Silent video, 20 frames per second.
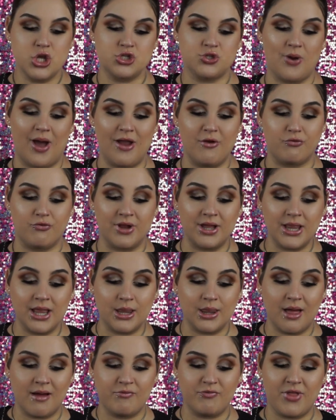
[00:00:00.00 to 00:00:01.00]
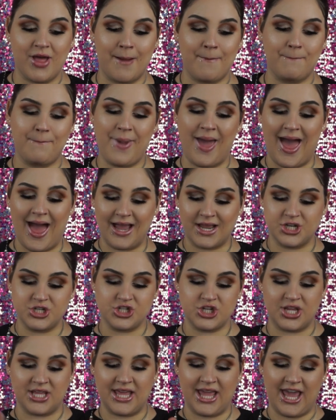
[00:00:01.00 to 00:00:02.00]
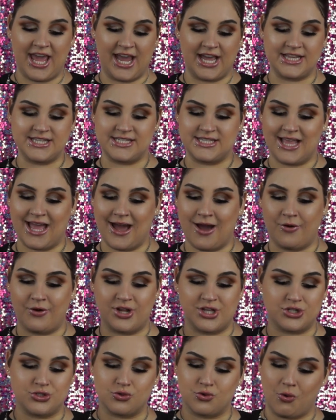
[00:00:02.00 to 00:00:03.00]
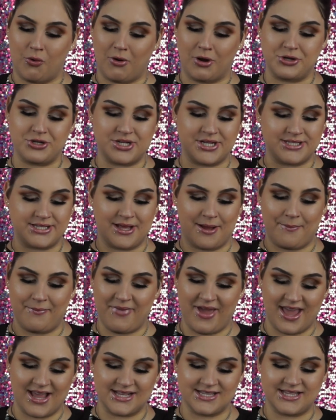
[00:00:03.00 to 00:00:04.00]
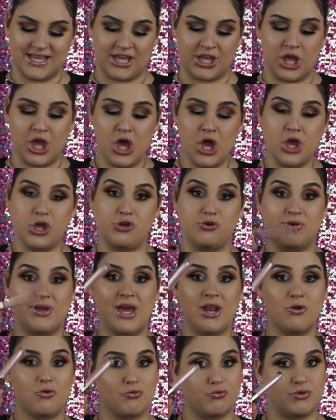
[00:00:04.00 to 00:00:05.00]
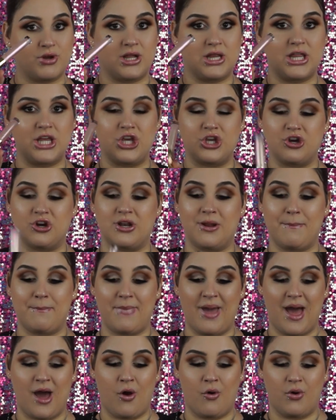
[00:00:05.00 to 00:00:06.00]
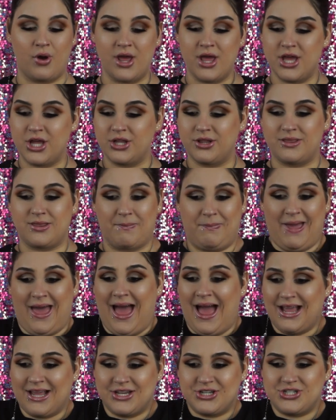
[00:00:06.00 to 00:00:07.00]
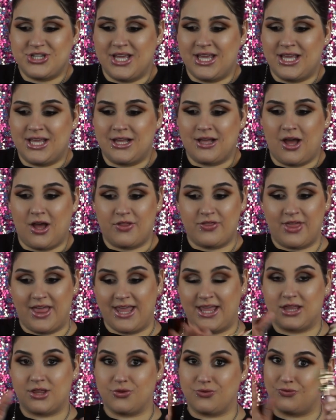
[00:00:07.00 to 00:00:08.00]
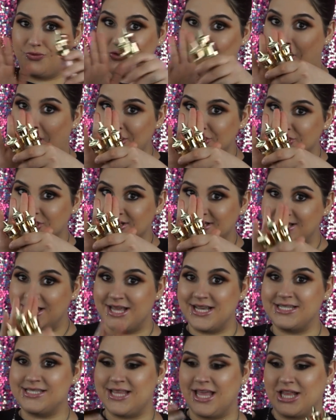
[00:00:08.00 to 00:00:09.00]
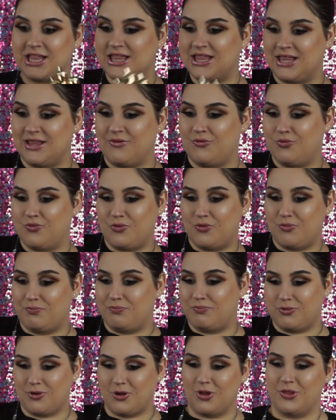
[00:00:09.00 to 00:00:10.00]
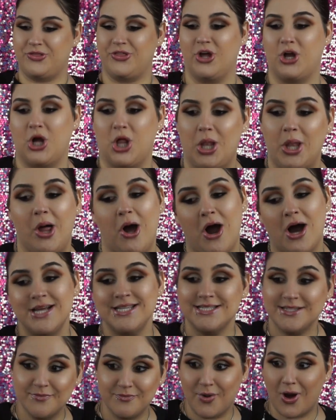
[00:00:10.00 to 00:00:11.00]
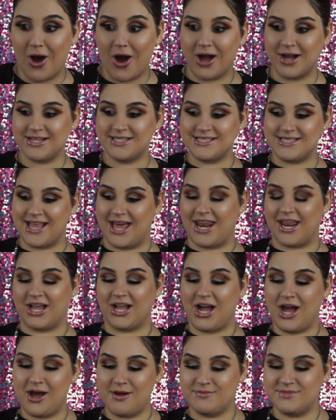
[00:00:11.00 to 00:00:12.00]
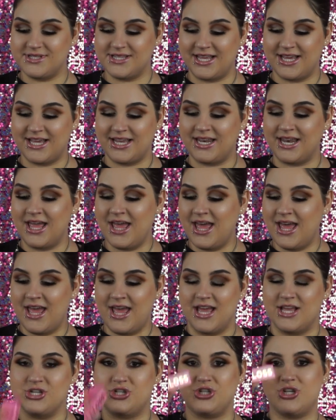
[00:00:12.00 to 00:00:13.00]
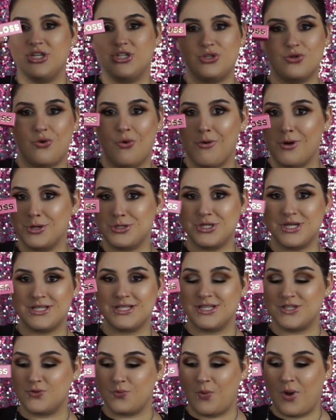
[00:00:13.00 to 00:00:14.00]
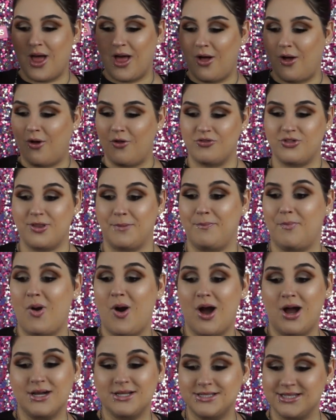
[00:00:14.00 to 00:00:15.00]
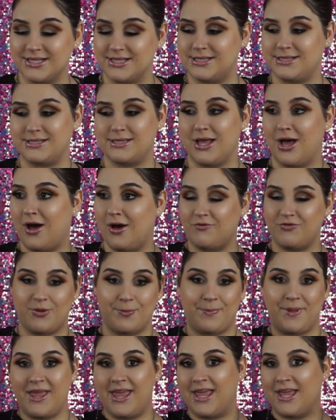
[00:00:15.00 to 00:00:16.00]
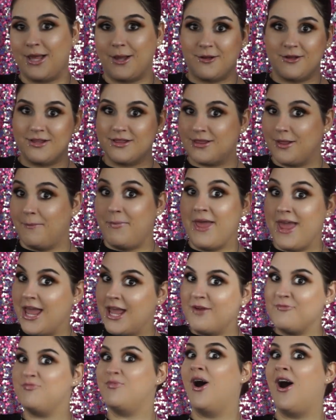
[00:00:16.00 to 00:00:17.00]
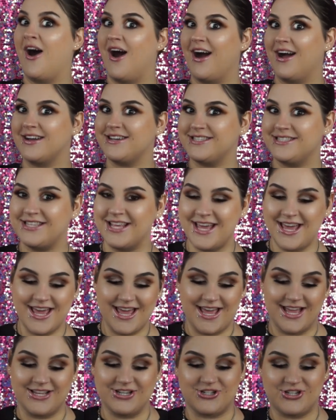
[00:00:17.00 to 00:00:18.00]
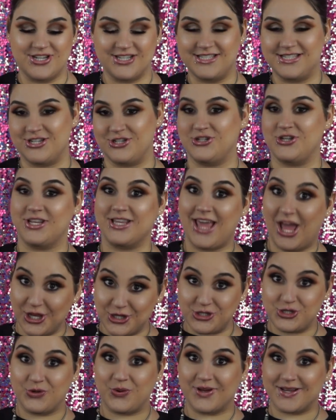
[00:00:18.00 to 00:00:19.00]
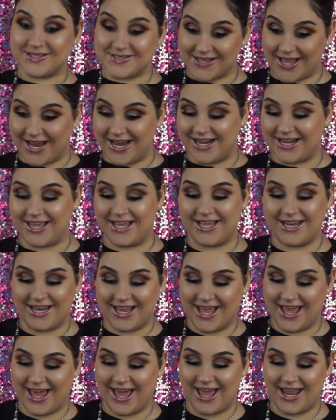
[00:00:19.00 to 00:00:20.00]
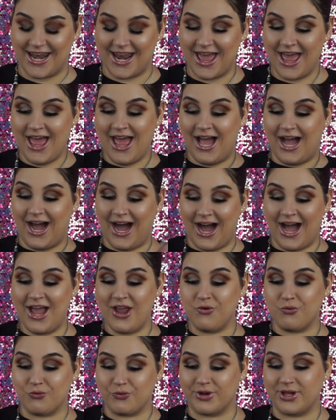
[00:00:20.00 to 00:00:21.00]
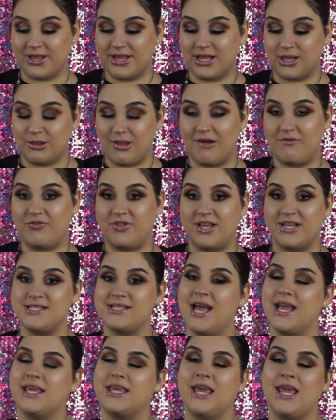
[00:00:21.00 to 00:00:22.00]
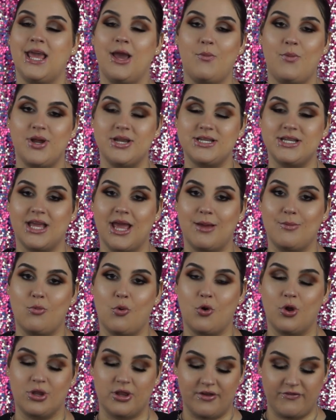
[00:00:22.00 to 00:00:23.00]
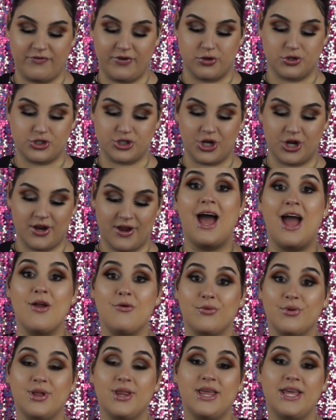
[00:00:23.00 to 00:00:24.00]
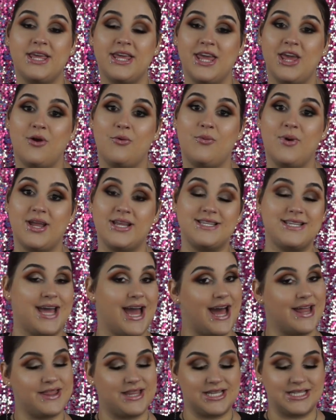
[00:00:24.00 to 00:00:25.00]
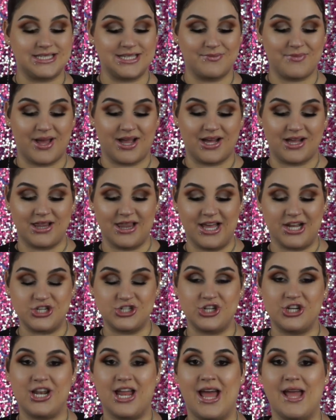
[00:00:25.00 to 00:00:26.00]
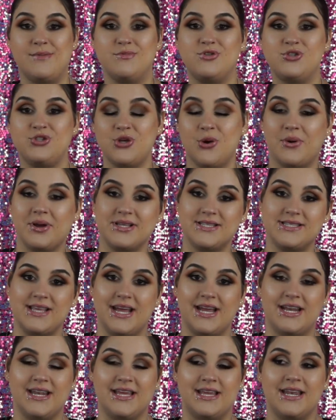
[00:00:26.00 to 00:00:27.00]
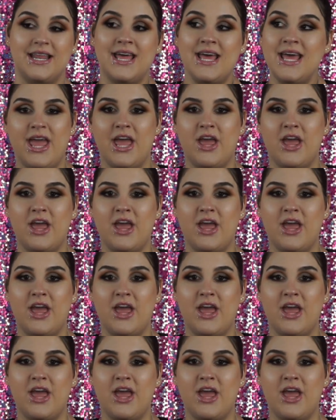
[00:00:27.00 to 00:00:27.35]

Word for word: So I really love them. Packaging, hands down, is gorgeous, amazing. You get a really good amount. The packaging, like not just this, like the the gloss box that it comes in is just gorgeous as well. The box itself, the pink the pink box it's just, it should get you excited and I really love these. I can't wait to get more in the future. I really can't wait to add these to my collection. I am so excited.